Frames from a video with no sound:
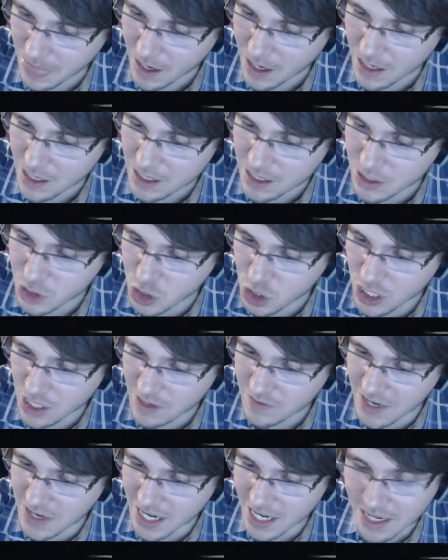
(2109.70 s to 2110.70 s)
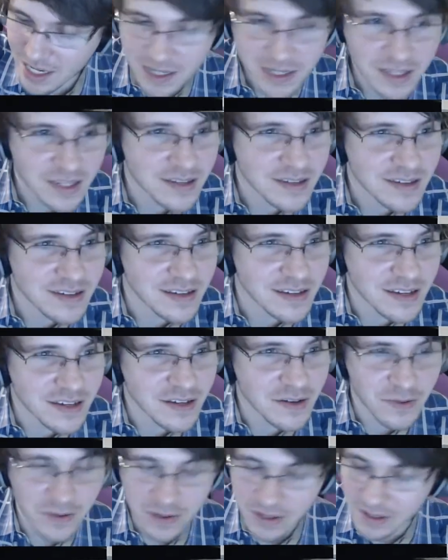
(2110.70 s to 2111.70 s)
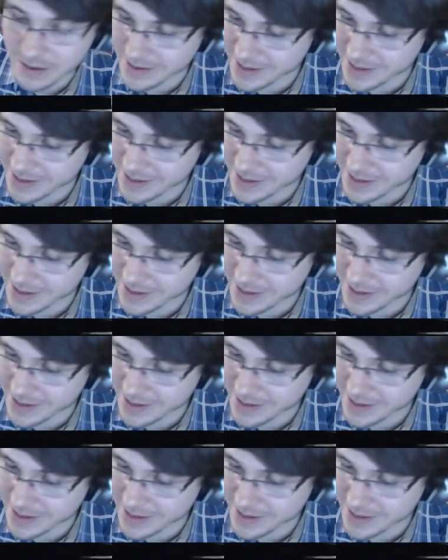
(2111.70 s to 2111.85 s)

G of x equals